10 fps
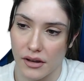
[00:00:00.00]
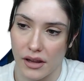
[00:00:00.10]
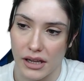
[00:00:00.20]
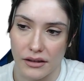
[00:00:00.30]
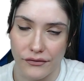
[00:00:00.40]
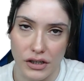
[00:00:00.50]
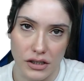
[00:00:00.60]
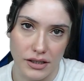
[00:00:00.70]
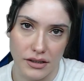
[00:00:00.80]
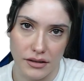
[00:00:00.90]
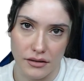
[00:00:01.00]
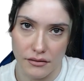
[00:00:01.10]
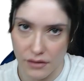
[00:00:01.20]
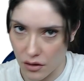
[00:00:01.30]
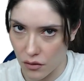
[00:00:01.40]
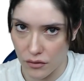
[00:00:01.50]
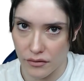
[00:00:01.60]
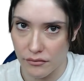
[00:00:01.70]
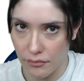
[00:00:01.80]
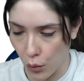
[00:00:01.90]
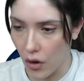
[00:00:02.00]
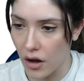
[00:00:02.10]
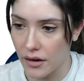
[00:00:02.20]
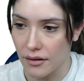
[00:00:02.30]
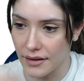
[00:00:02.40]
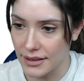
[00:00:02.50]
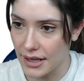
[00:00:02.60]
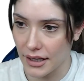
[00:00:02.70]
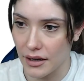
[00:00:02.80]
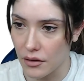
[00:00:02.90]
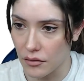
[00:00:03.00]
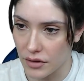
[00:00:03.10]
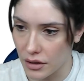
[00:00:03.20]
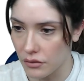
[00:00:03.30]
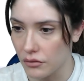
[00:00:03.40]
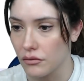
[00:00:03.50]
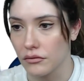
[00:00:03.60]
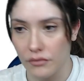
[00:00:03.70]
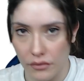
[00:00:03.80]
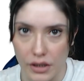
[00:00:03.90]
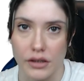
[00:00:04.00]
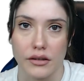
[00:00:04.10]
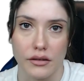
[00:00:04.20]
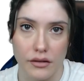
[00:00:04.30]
like the first node 1, the second node 2, third